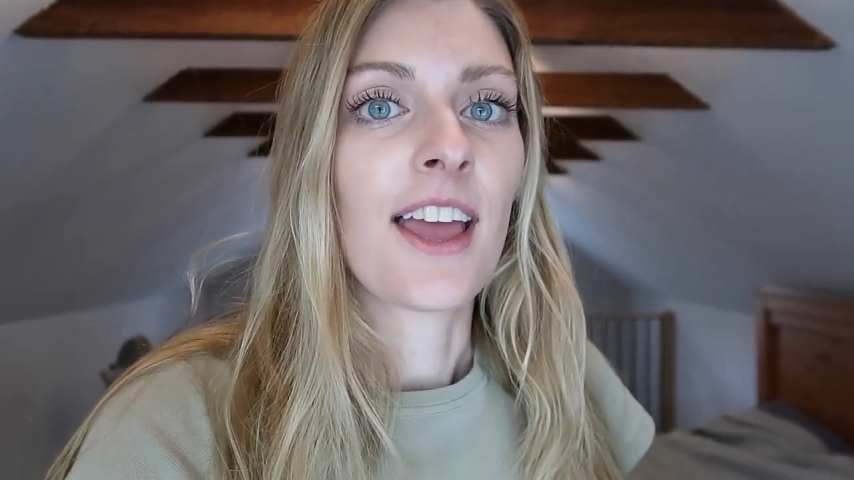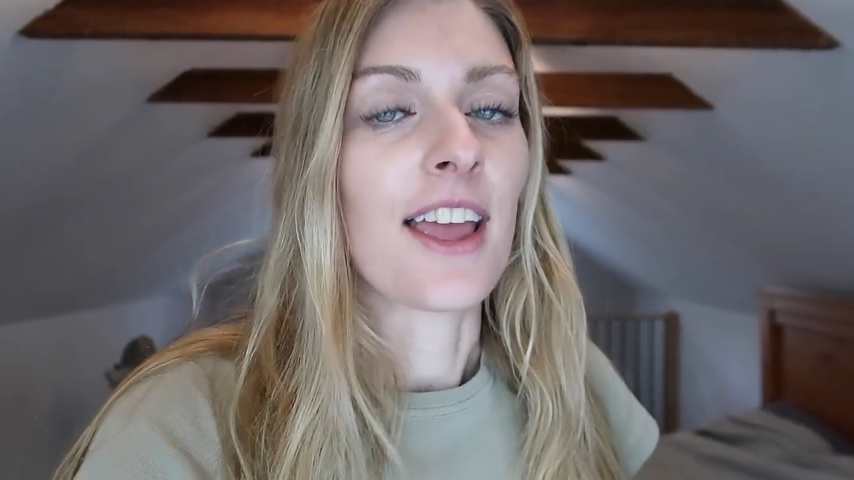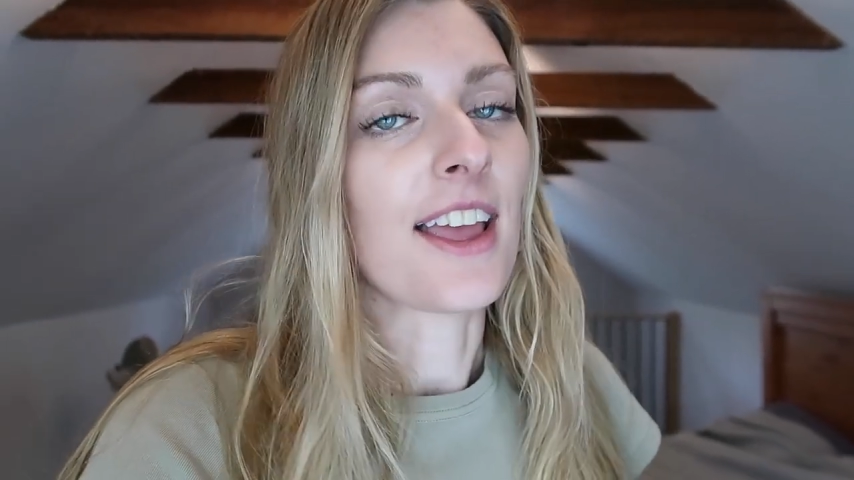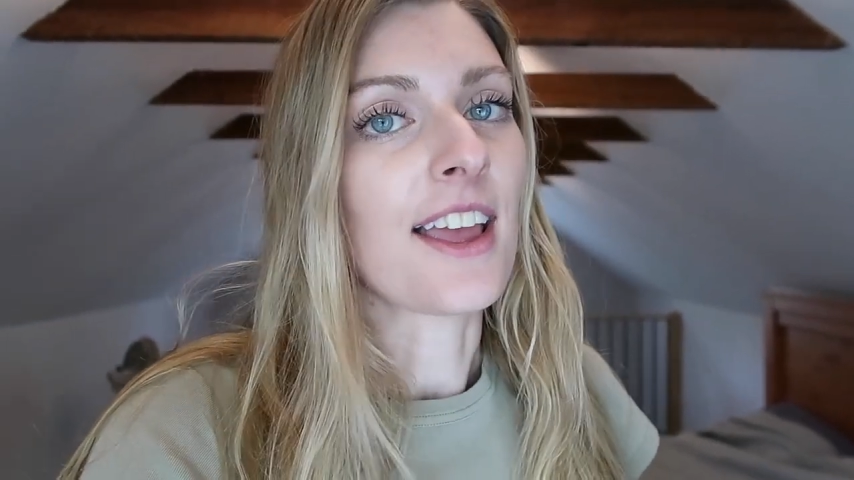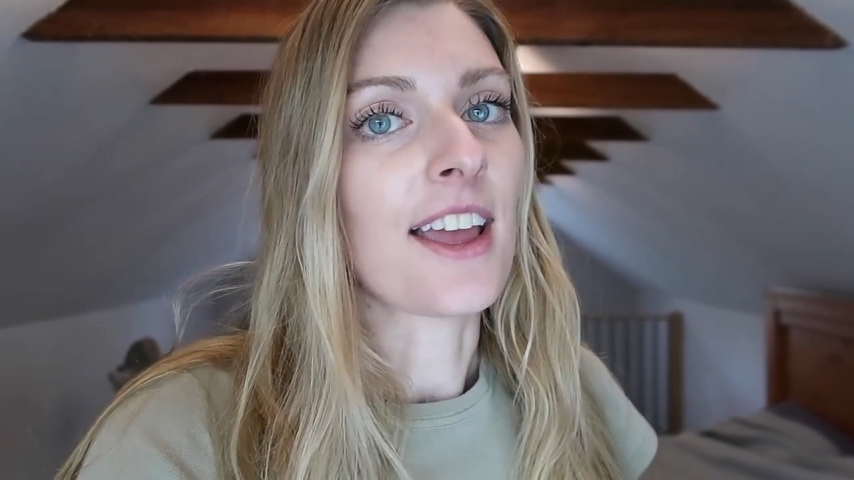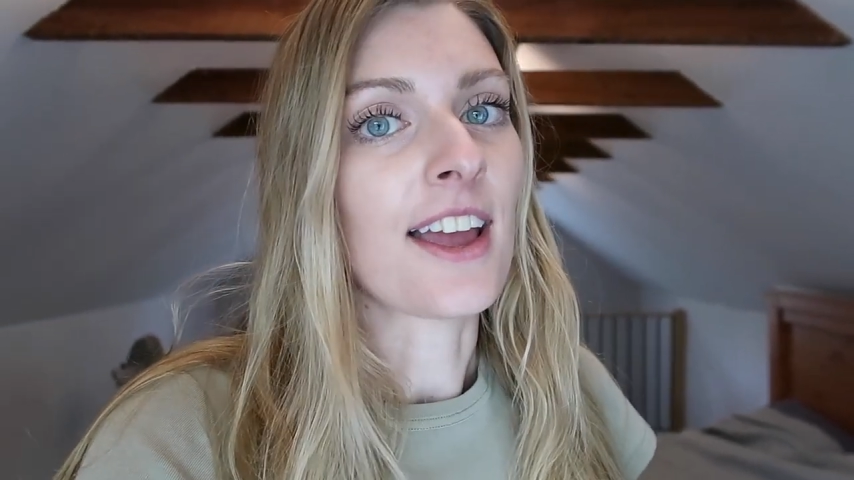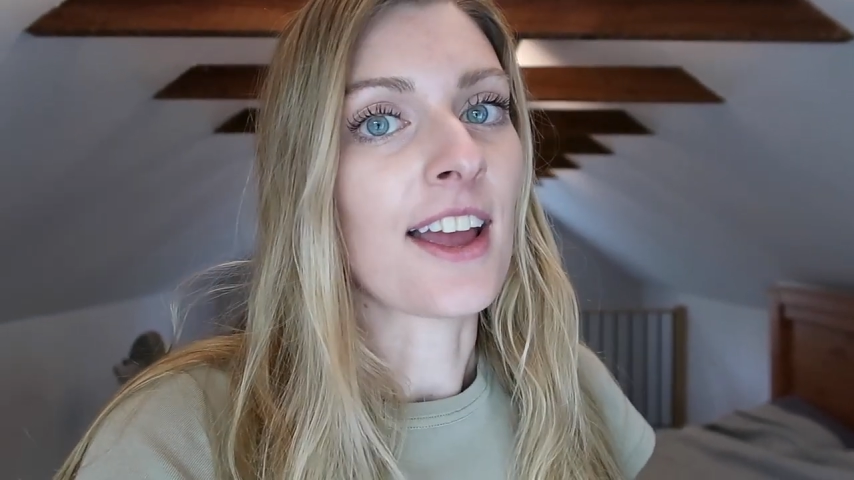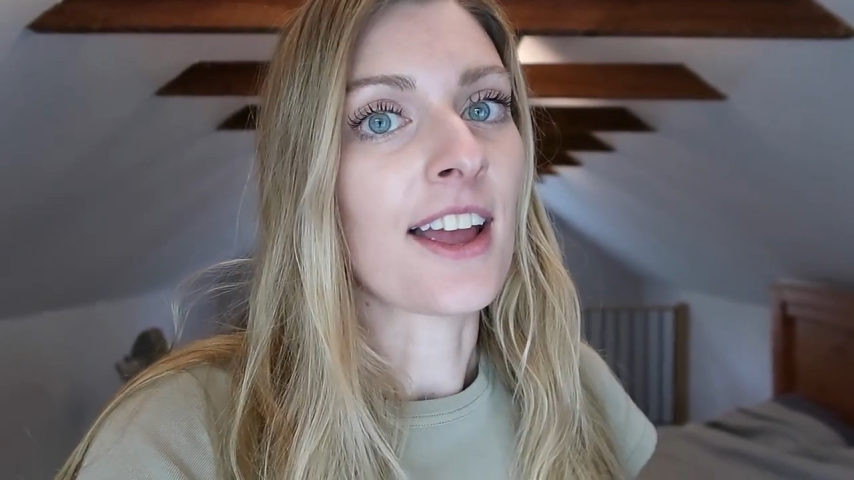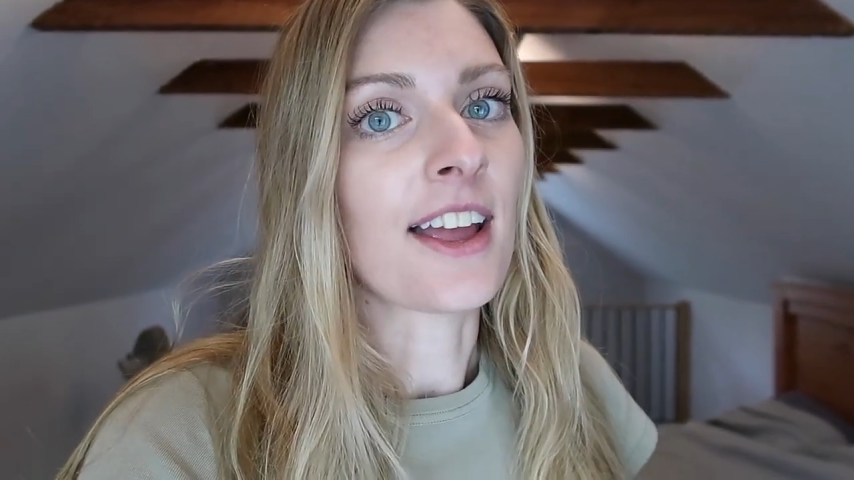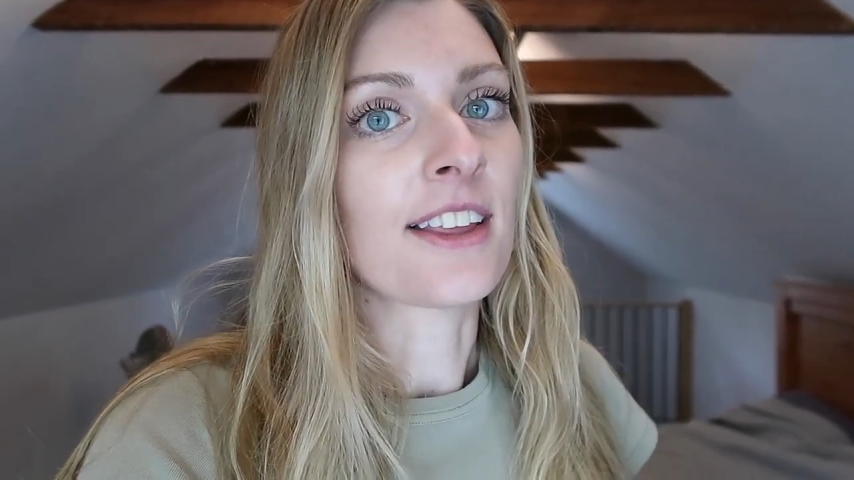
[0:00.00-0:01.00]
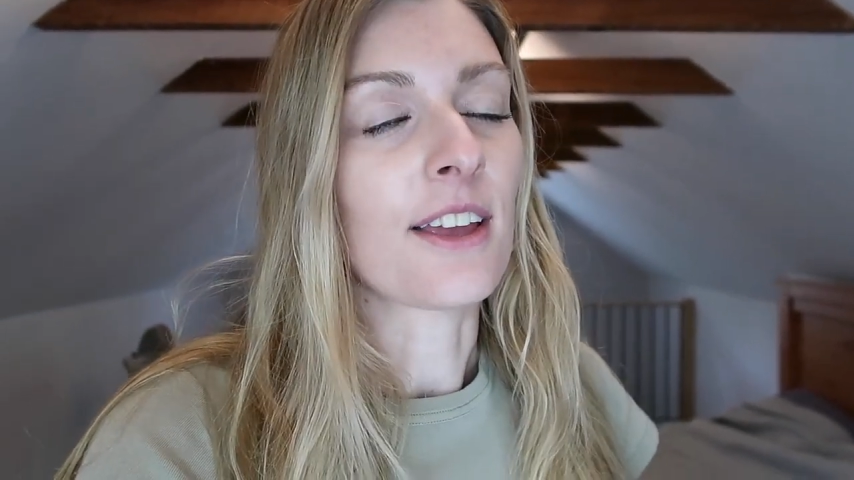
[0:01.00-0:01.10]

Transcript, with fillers: and